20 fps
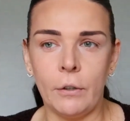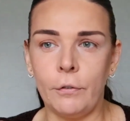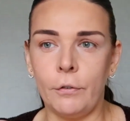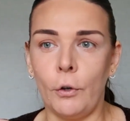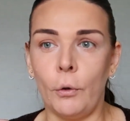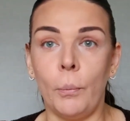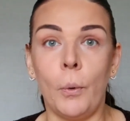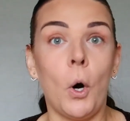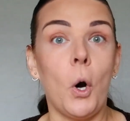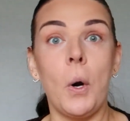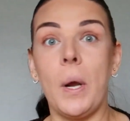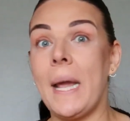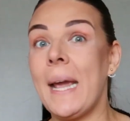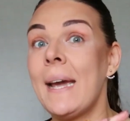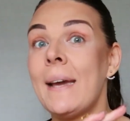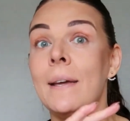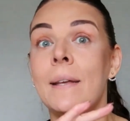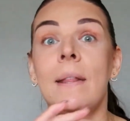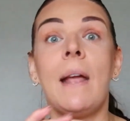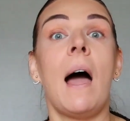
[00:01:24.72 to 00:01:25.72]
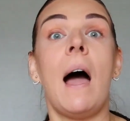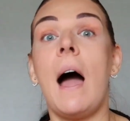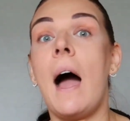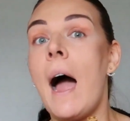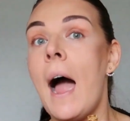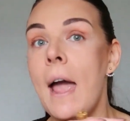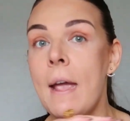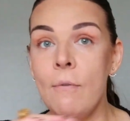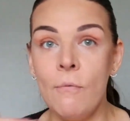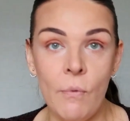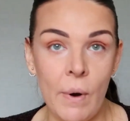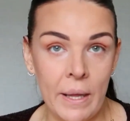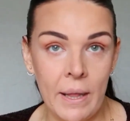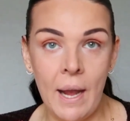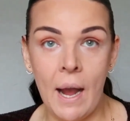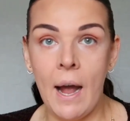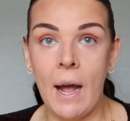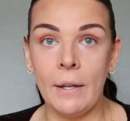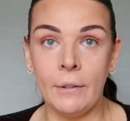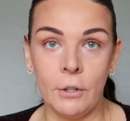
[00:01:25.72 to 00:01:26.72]
from her, and I'm
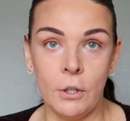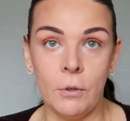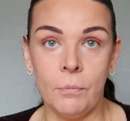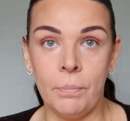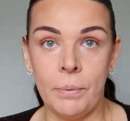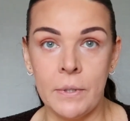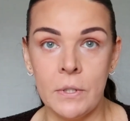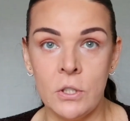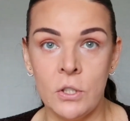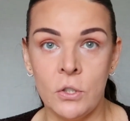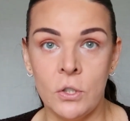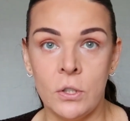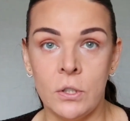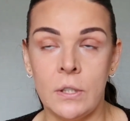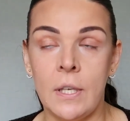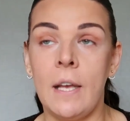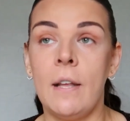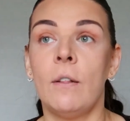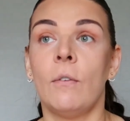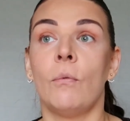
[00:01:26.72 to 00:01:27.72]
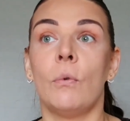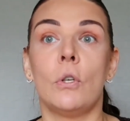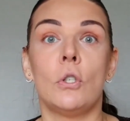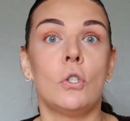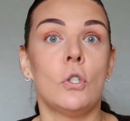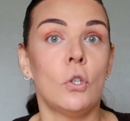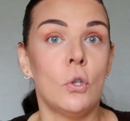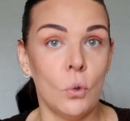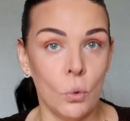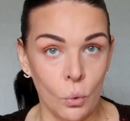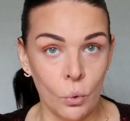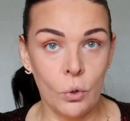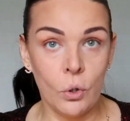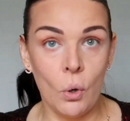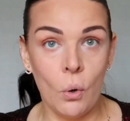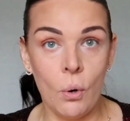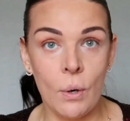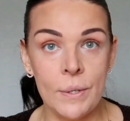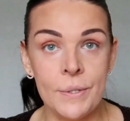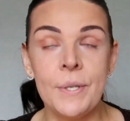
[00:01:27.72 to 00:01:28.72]
100% with you
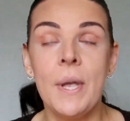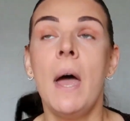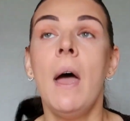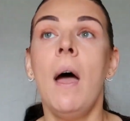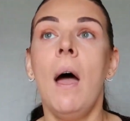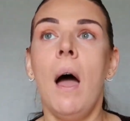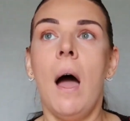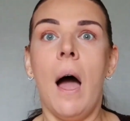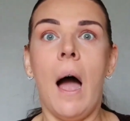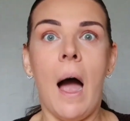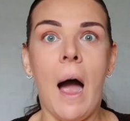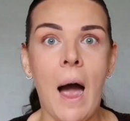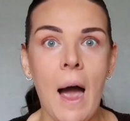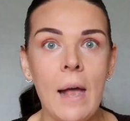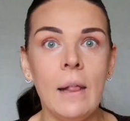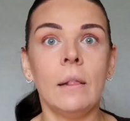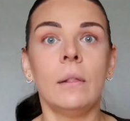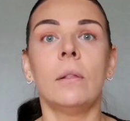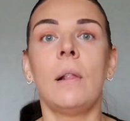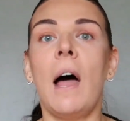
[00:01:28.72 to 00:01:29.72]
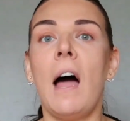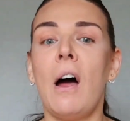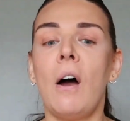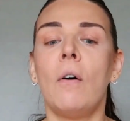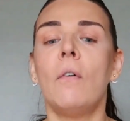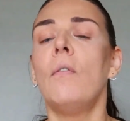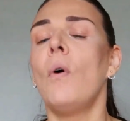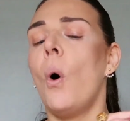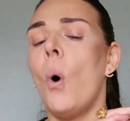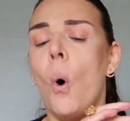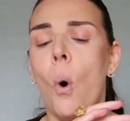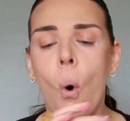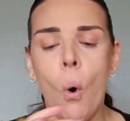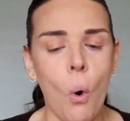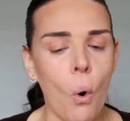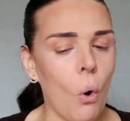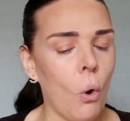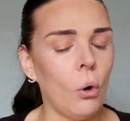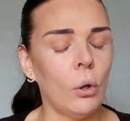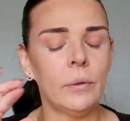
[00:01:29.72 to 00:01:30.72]
girls. I love
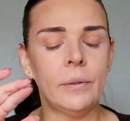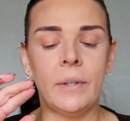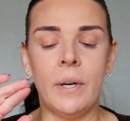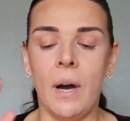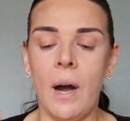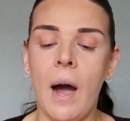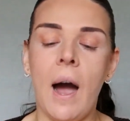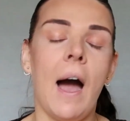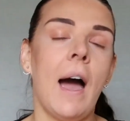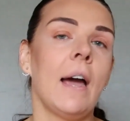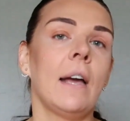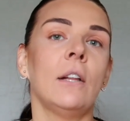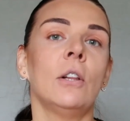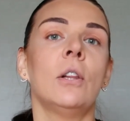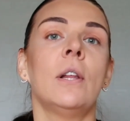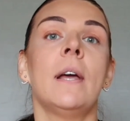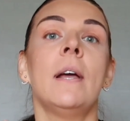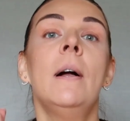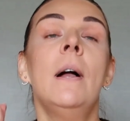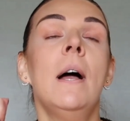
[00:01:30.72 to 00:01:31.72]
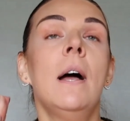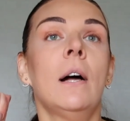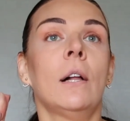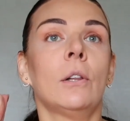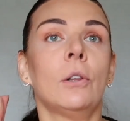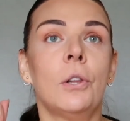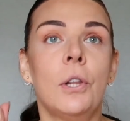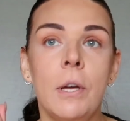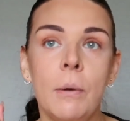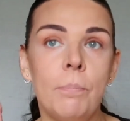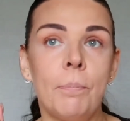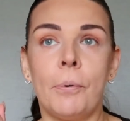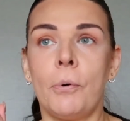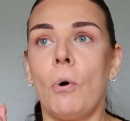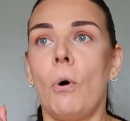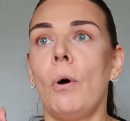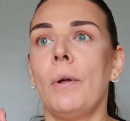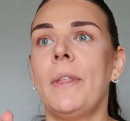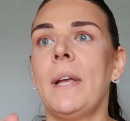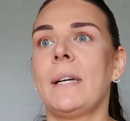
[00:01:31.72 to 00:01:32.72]
all Kylie lip
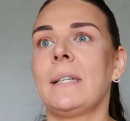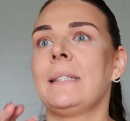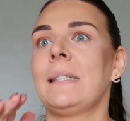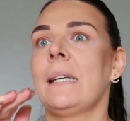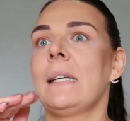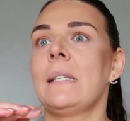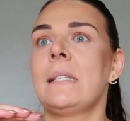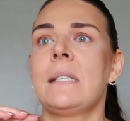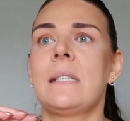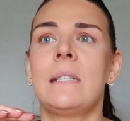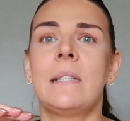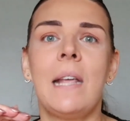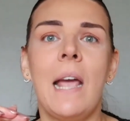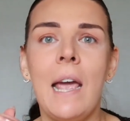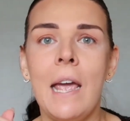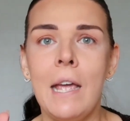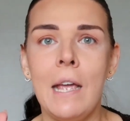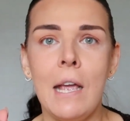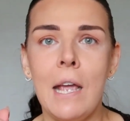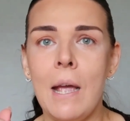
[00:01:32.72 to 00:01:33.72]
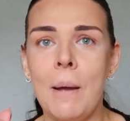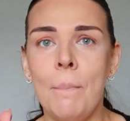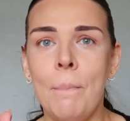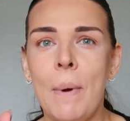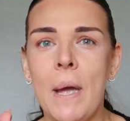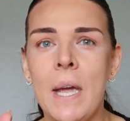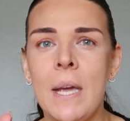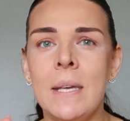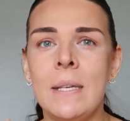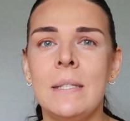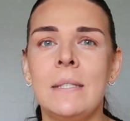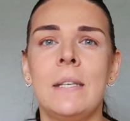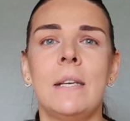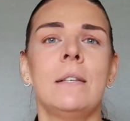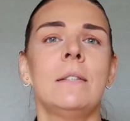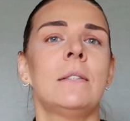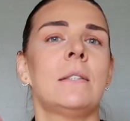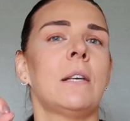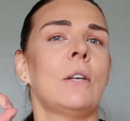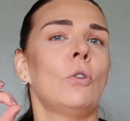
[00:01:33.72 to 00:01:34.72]
products. They stay
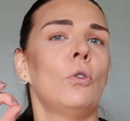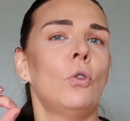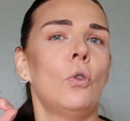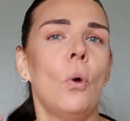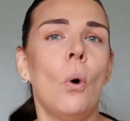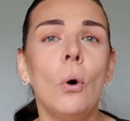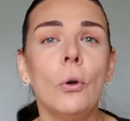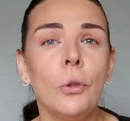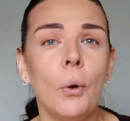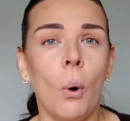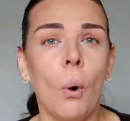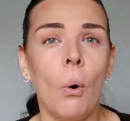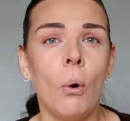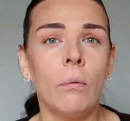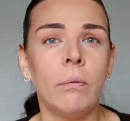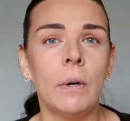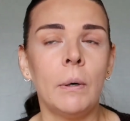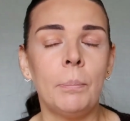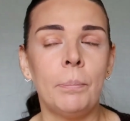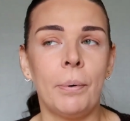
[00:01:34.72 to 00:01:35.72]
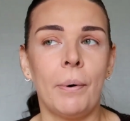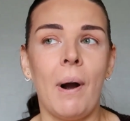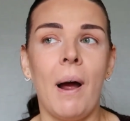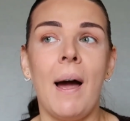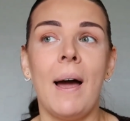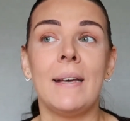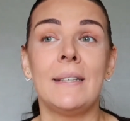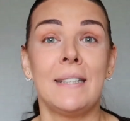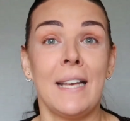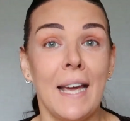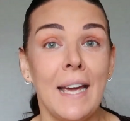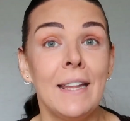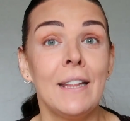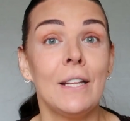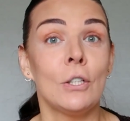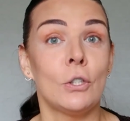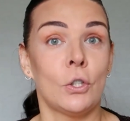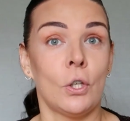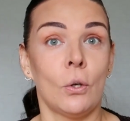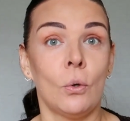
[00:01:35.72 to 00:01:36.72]
amazing, they're not overpriced, and
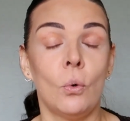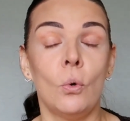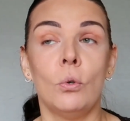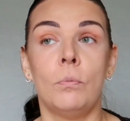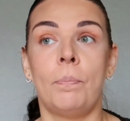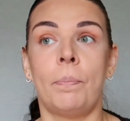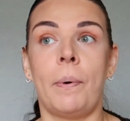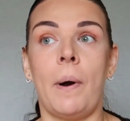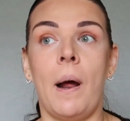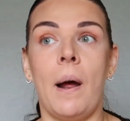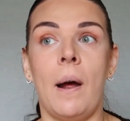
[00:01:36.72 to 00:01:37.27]
it's a good